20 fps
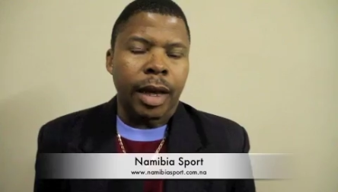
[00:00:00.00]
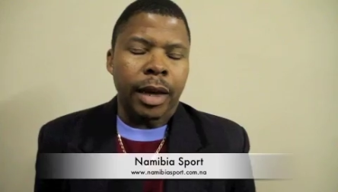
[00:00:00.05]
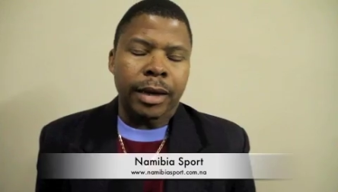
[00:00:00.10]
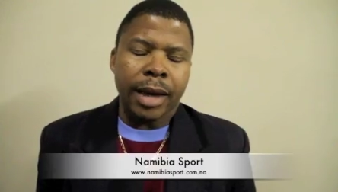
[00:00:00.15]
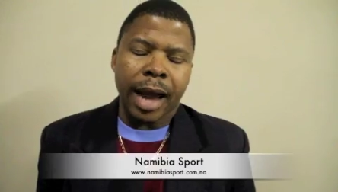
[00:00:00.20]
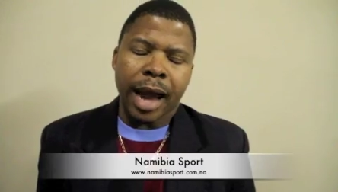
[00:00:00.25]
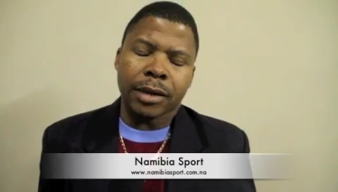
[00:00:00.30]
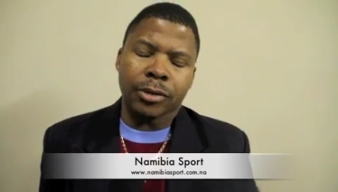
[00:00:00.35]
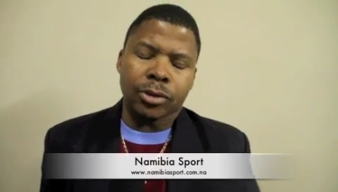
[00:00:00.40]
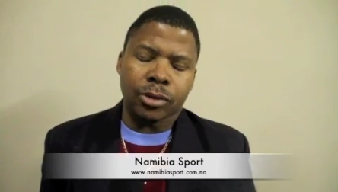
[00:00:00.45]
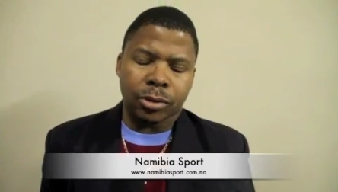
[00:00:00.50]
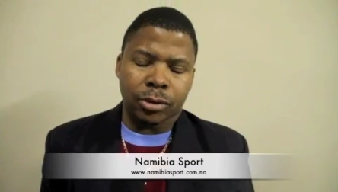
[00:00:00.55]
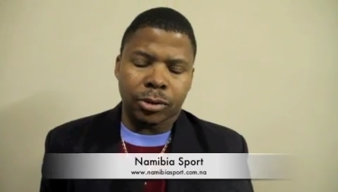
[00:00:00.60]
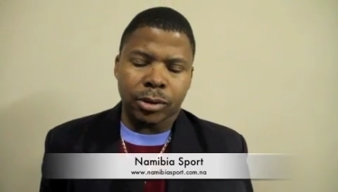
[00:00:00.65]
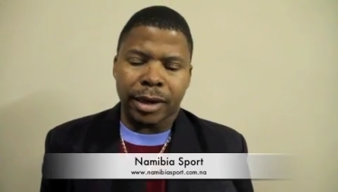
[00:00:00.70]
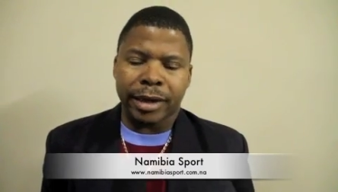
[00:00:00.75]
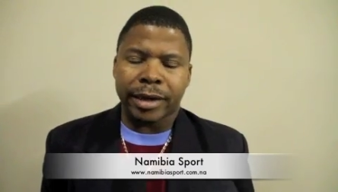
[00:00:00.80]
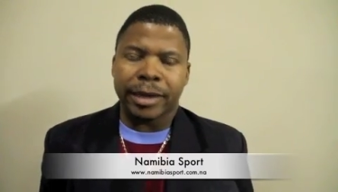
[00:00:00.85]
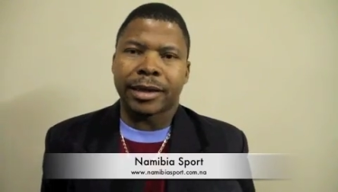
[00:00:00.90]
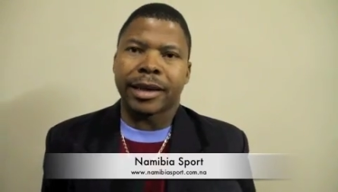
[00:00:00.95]
Yeah,
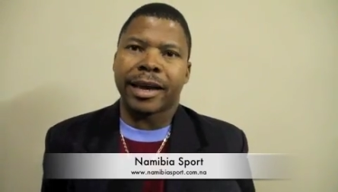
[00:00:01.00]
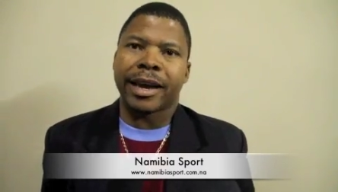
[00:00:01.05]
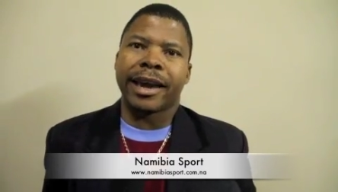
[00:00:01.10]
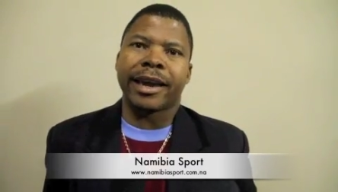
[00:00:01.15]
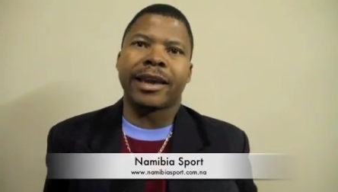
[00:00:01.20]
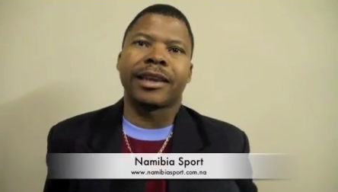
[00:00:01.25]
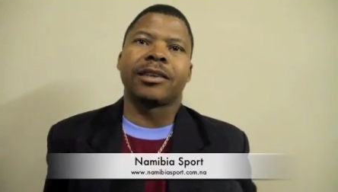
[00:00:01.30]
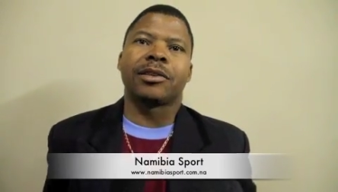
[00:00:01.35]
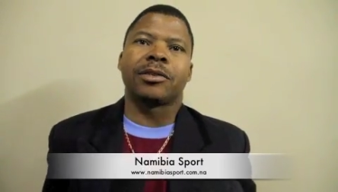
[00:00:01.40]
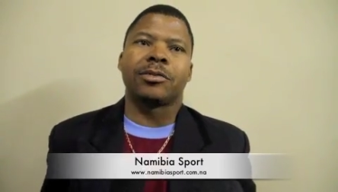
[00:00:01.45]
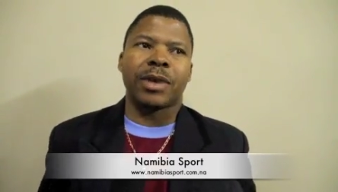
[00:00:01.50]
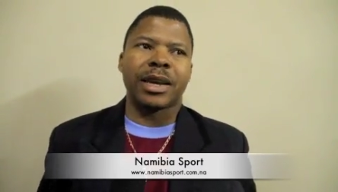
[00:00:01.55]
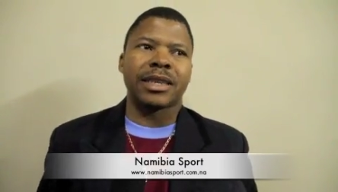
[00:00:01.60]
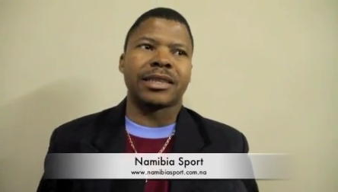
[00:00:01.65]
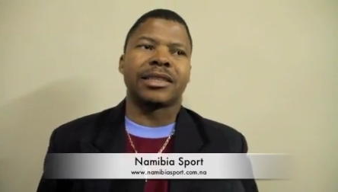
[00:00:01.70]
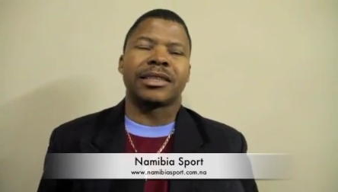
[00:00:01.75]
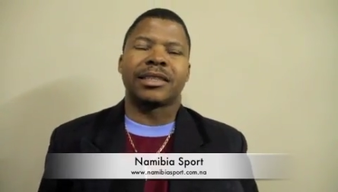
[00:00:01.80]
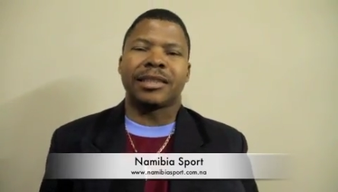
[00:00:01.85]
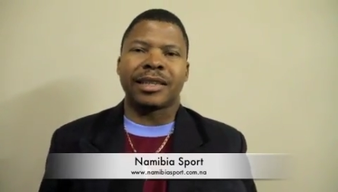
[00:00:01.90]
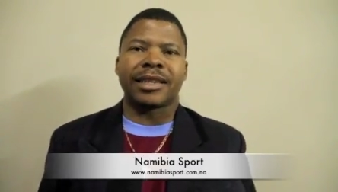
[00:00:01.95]
surely.
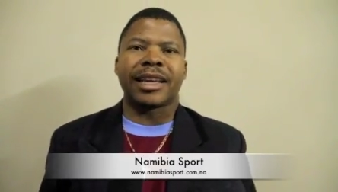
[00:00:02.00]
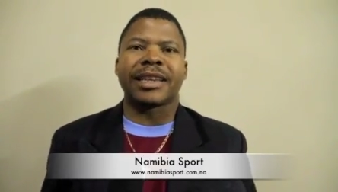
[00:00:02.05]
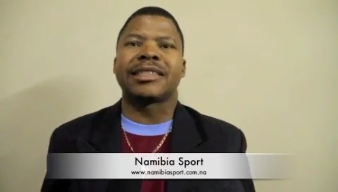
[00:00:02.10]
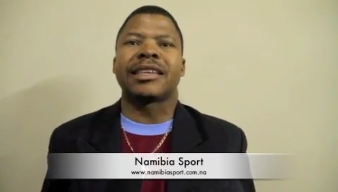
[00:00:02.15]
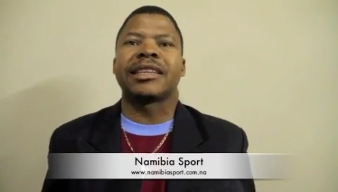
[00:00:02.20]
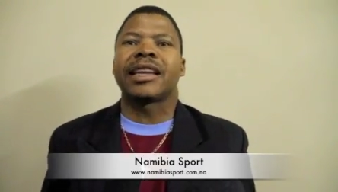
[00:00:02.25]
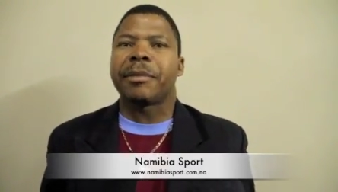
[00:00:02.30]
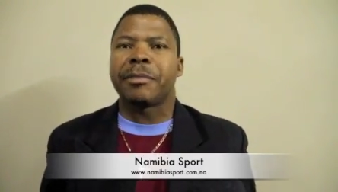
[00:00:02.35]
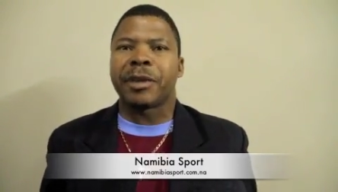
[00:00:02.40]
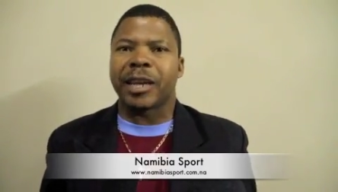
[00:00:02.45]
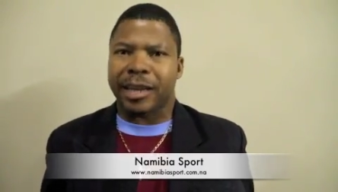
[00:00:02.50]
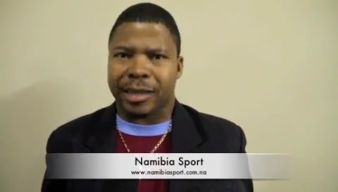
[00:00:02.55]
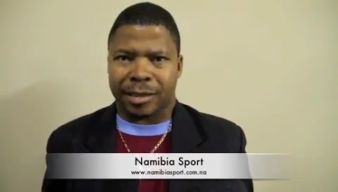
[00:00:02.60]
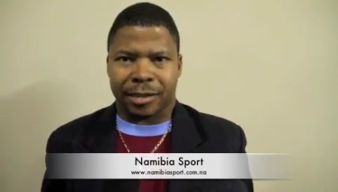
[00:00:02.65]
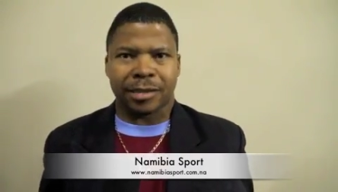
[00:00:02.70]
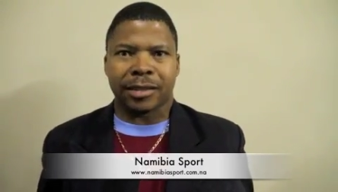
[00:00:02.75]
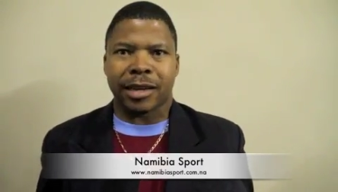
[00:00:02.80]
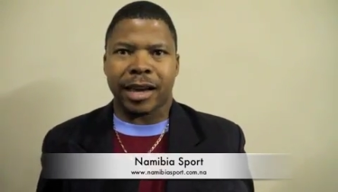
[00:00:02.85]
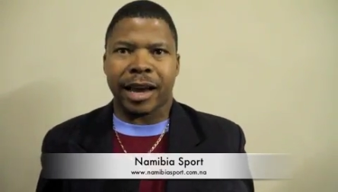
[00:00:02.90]
That's an eminent.